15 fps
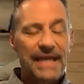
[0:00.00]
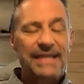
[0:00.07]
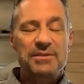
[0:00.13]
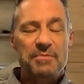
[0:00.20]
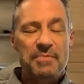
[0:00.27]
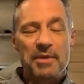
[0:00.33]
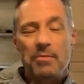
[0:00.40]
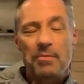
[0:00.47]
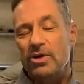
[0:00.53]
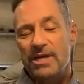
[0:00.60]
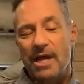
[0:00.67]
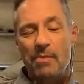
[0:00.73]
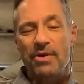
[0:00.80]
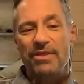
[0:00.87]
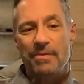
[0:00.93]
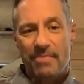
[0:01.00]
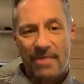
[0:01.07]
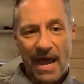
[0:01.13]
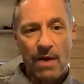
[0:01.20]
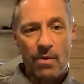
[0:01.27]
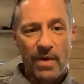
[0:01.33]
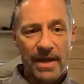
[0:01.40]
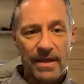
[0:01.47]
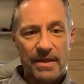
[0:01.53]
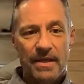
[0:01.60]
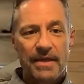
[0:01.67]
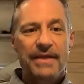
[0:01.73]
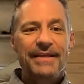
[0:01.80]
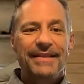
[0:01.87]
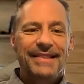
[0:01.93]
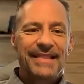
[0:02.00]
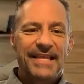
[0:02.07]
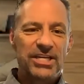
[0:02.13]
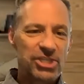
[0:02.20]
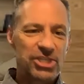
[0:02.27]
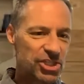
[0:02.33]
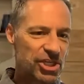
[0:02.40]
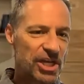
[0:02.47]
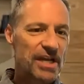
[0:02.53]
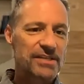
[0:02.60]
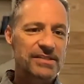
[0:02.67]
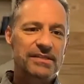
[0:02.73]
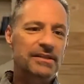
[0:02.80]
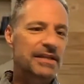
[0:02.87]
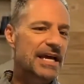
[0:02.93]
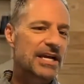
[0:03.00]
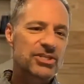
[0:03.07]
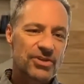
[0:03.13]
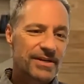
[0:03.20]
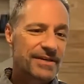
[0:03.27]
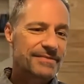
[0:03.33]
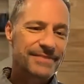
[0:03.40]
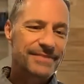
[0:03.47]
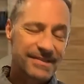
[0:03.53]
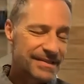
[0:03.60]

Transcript: and spend more time with them that way than just lecturing because